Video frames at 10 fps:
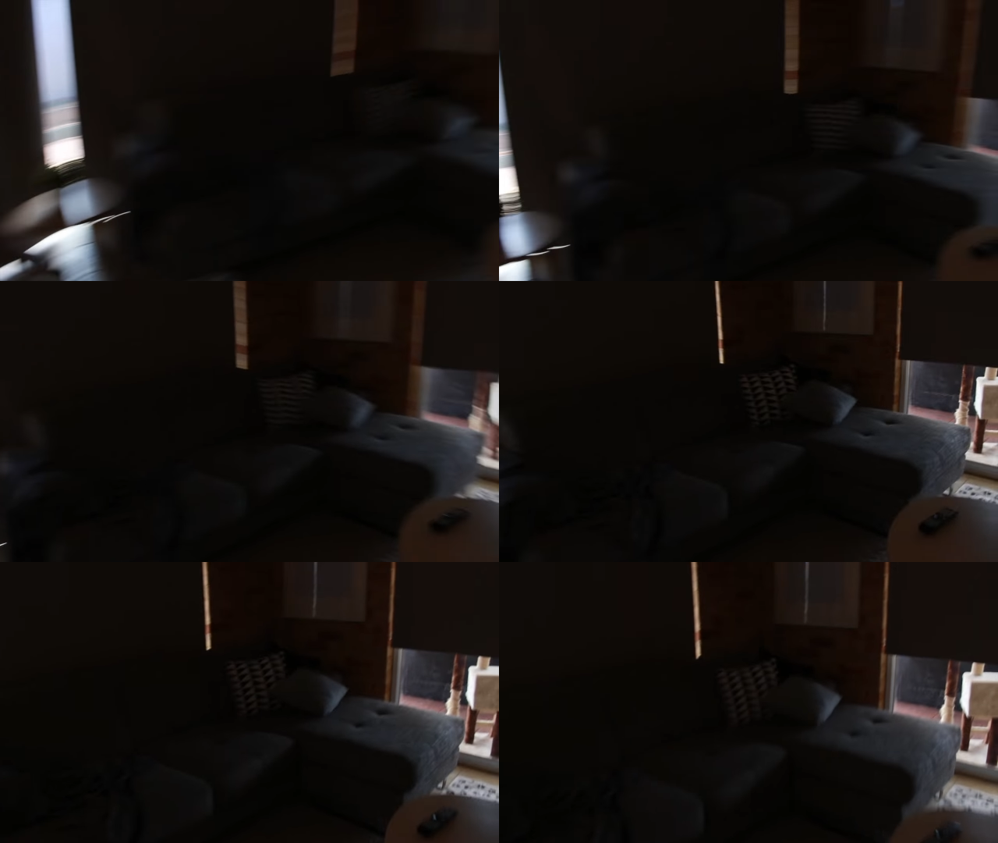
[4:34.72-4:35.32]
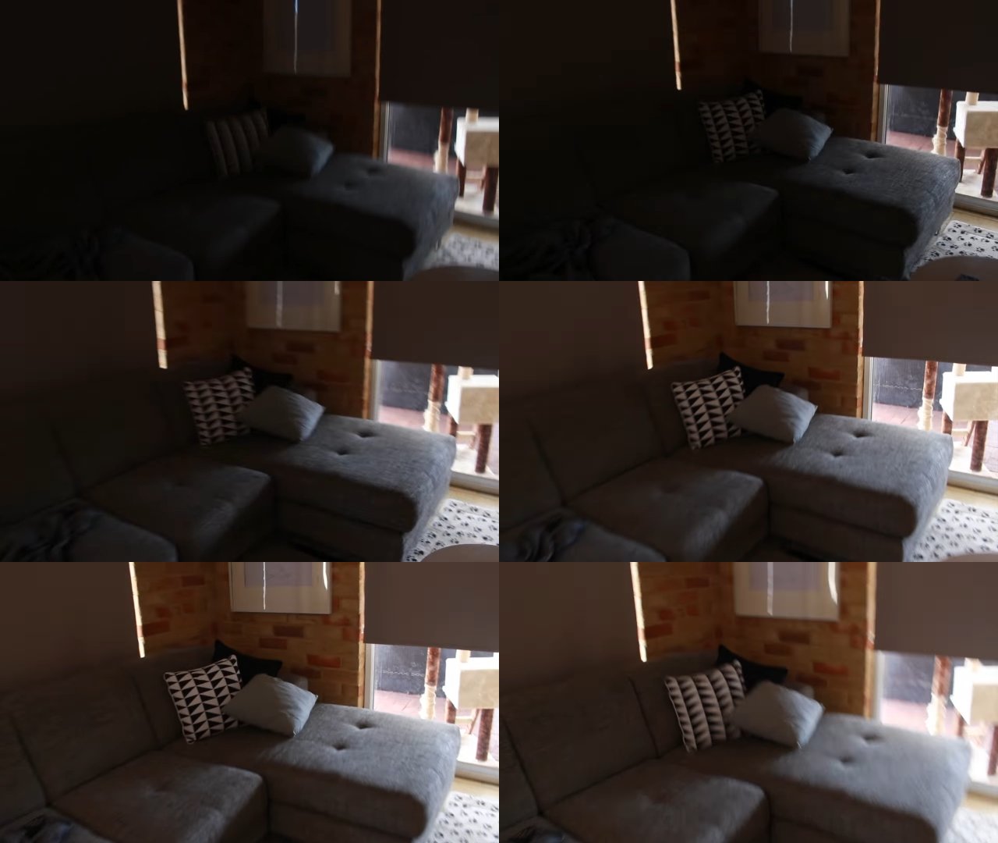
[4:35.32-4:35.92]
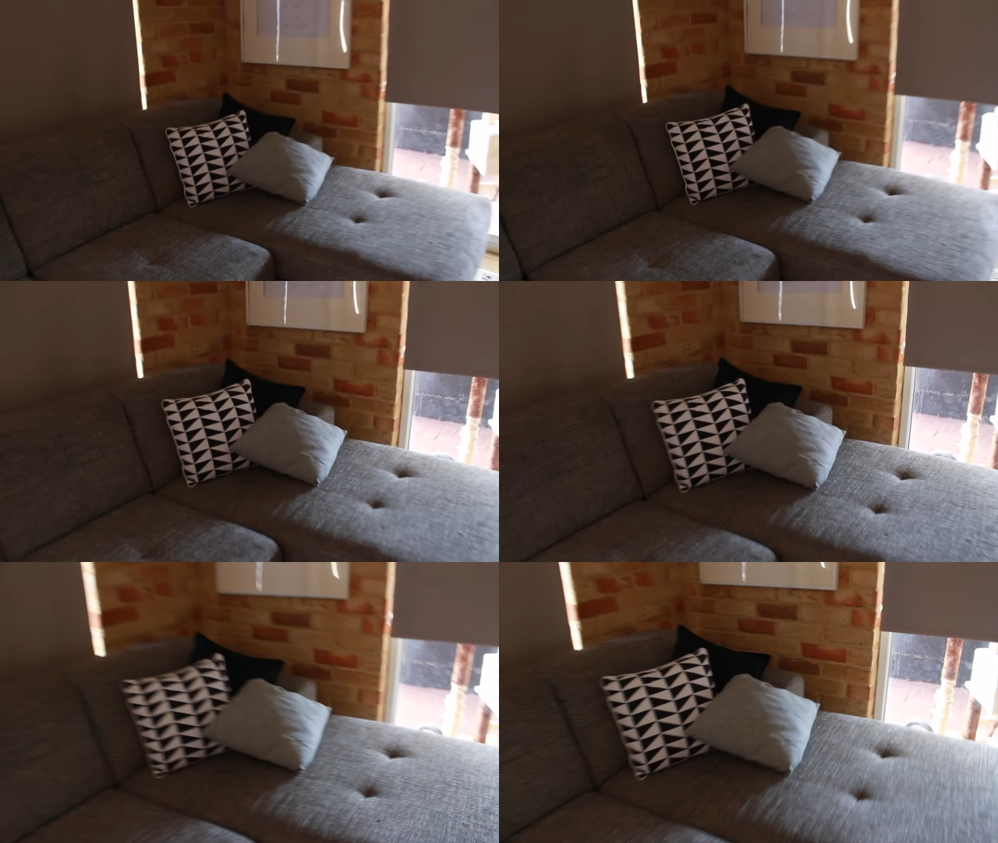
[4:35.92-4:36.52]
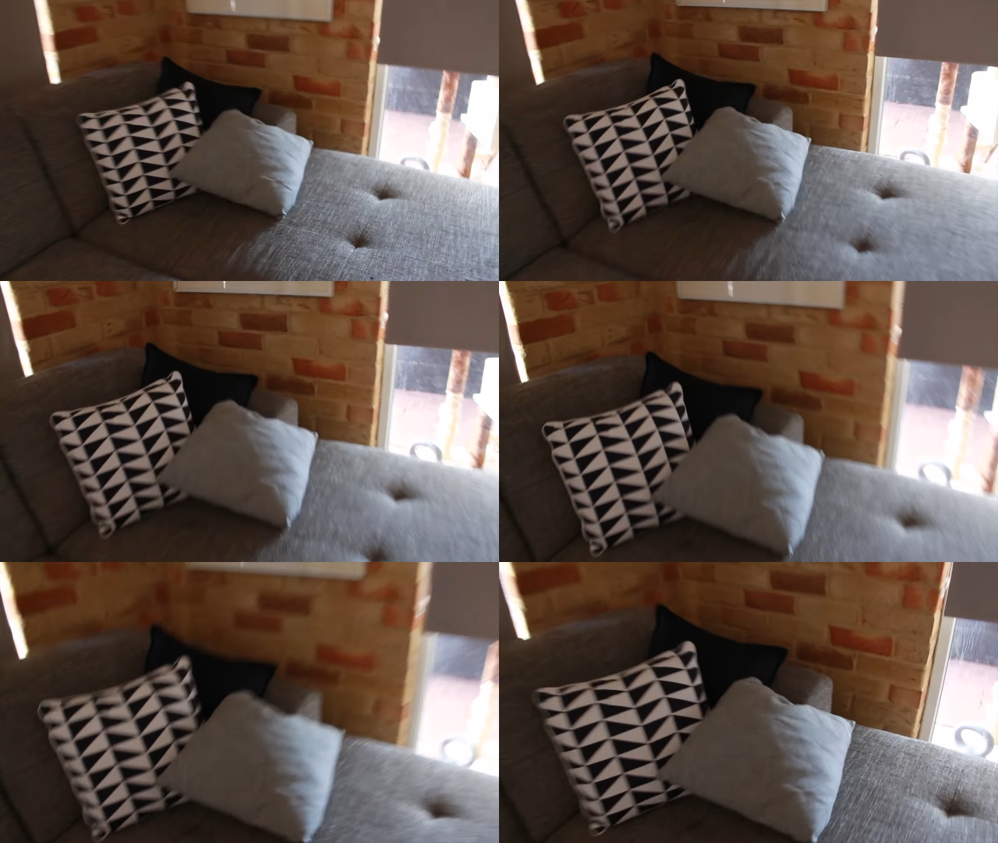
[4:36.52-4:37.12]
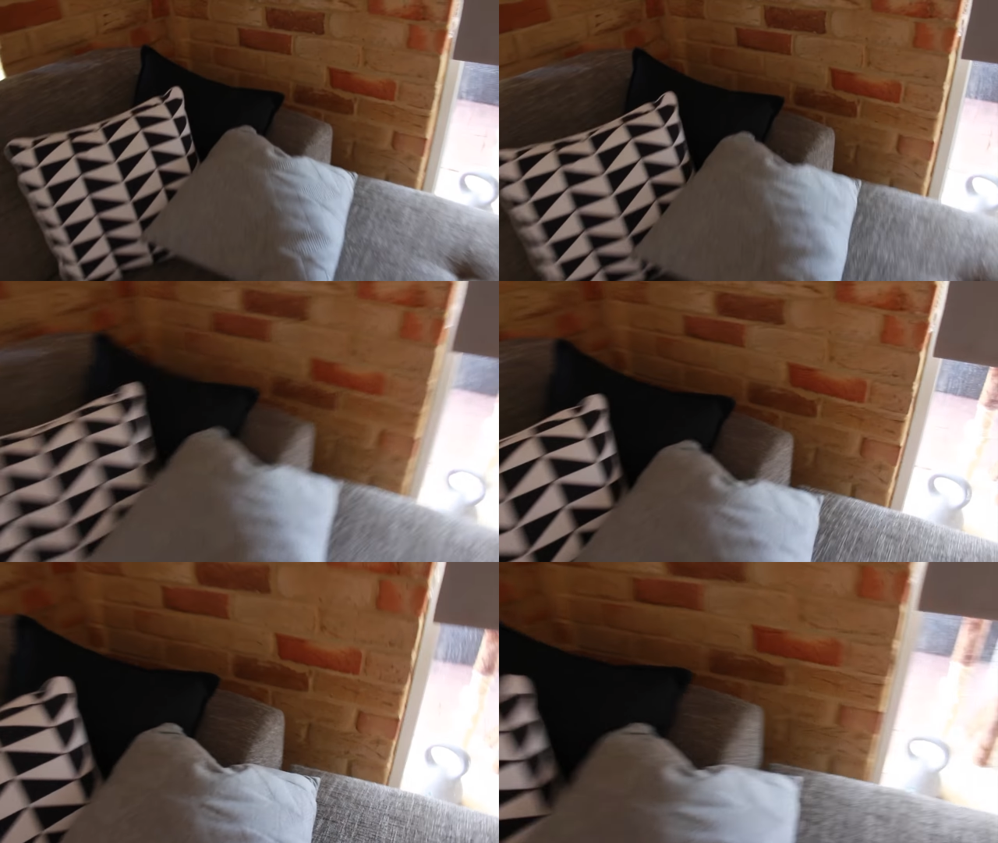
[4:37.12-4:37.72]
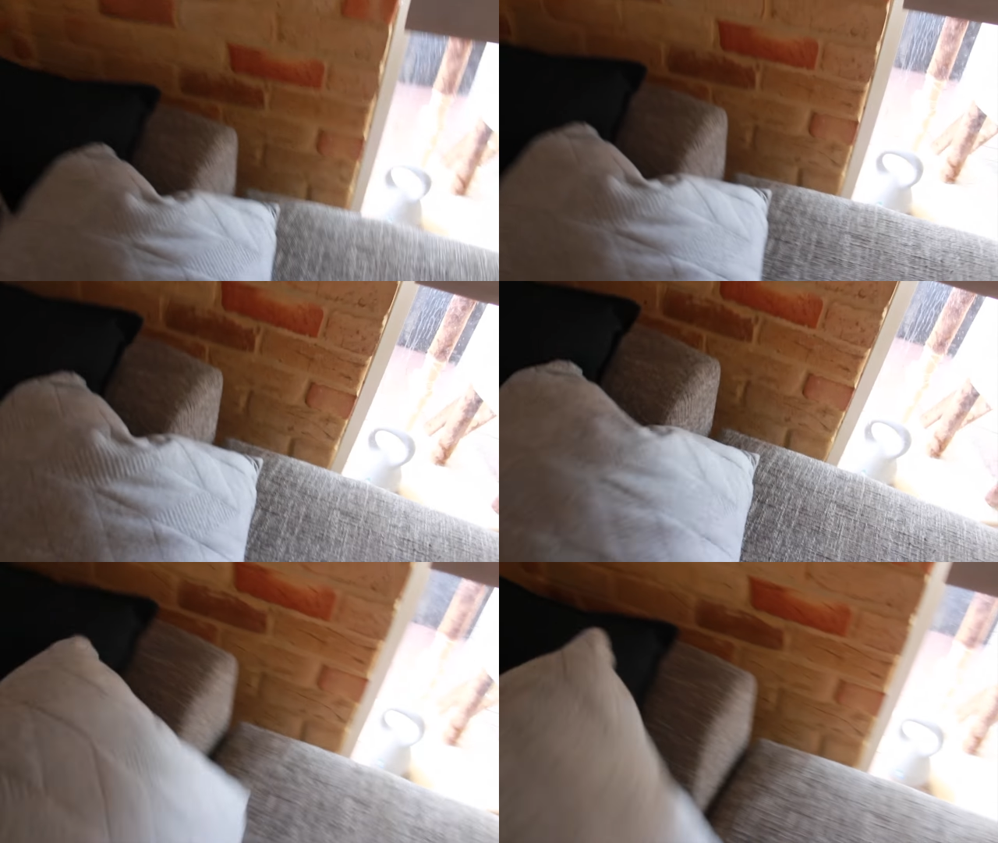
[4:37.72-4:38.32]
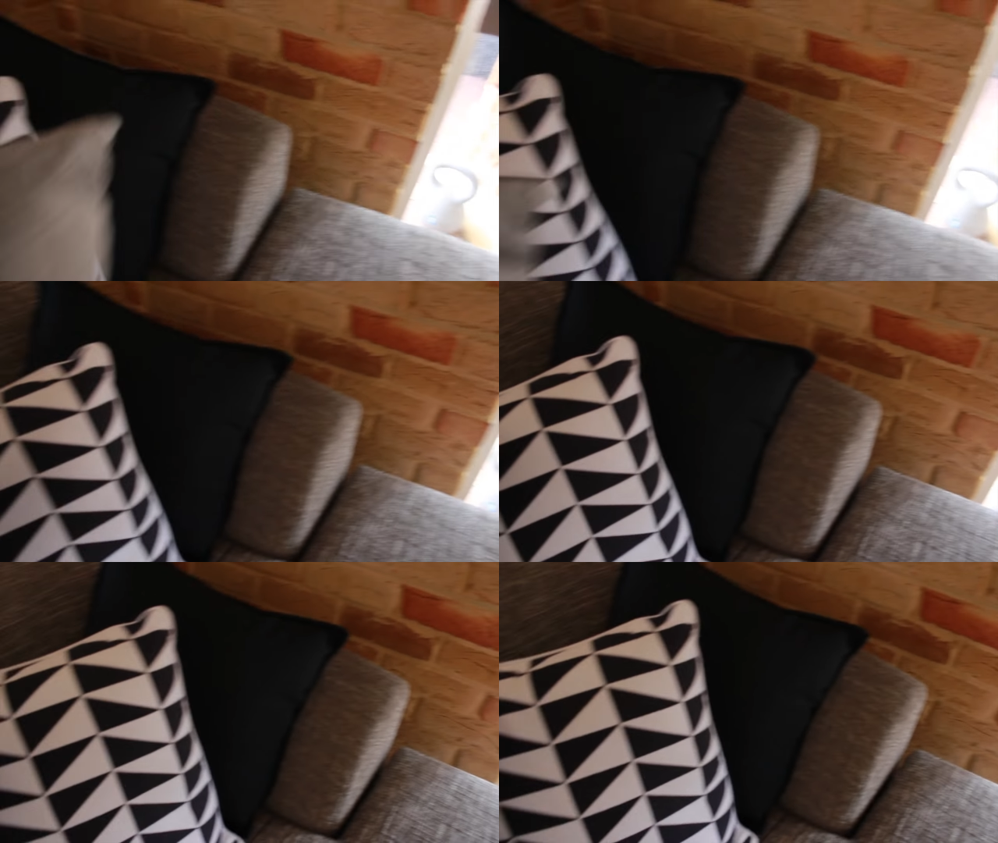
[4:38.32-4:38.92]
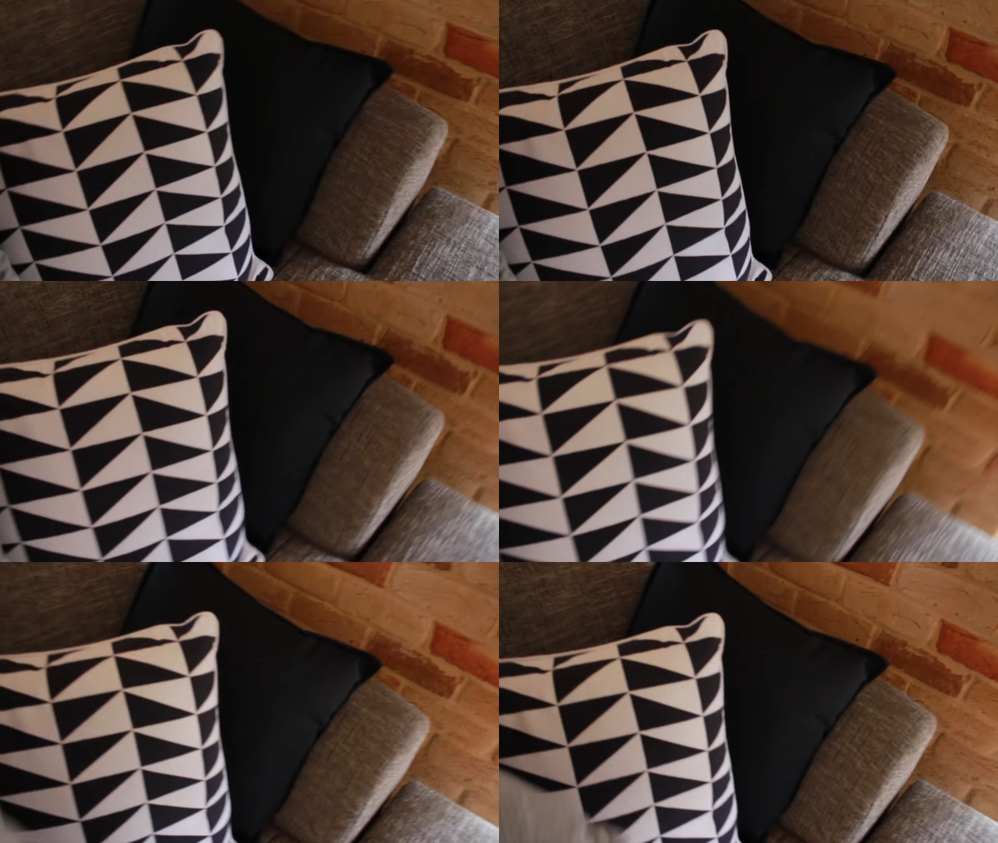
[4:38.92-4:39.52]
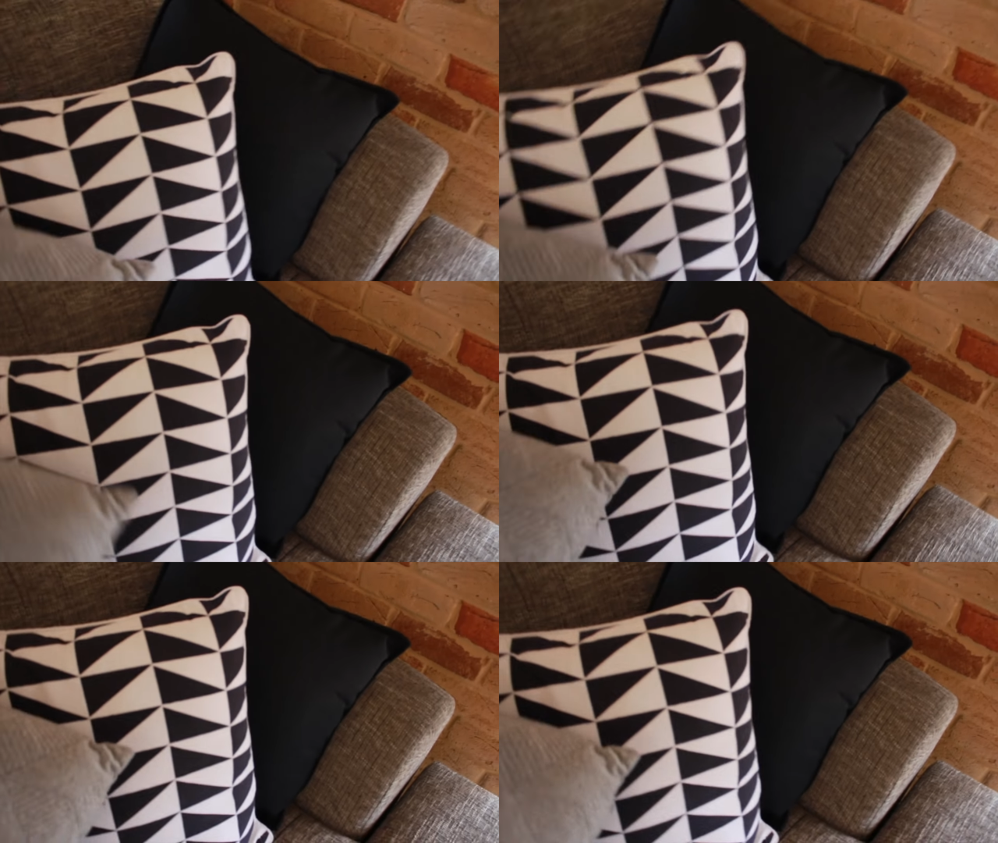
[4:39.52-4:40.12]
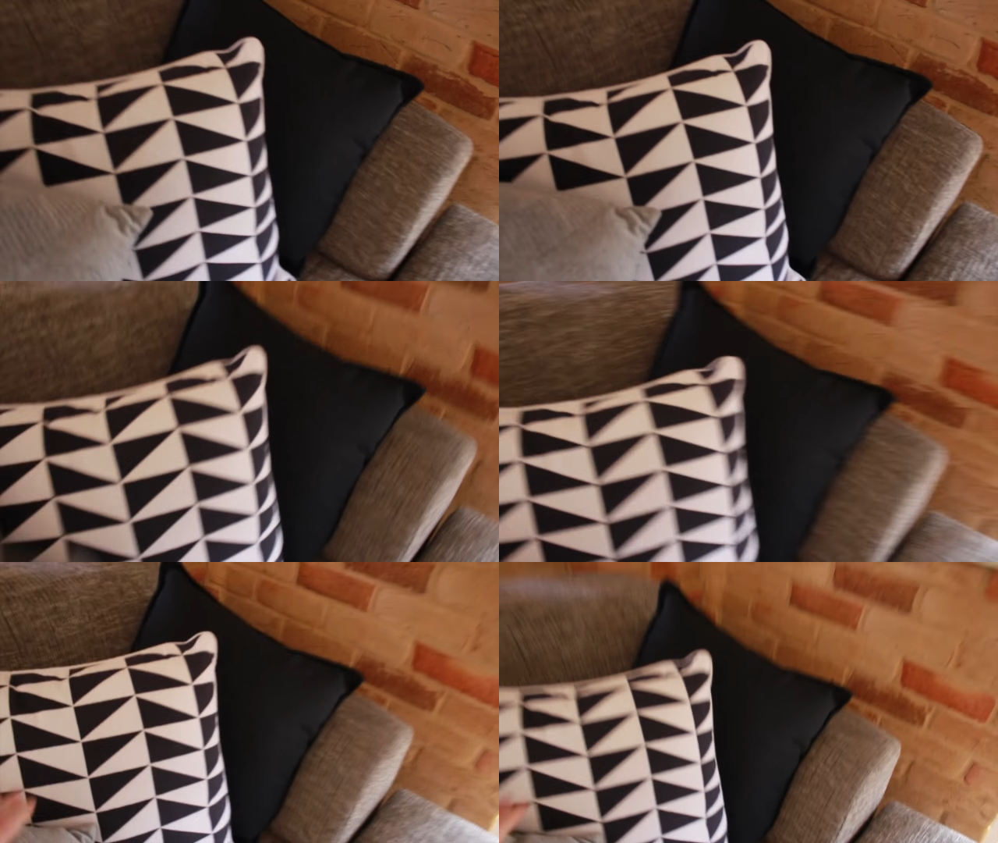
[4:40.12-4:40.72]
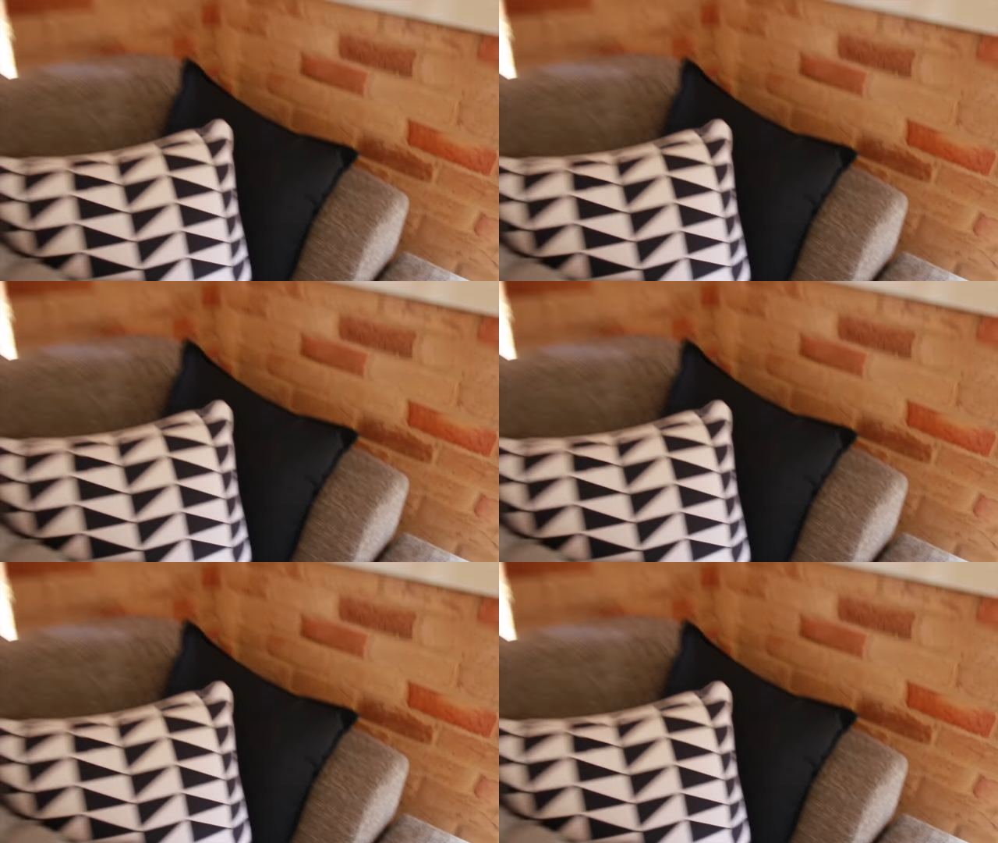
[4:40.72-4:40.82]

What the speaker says: (no speaker visible)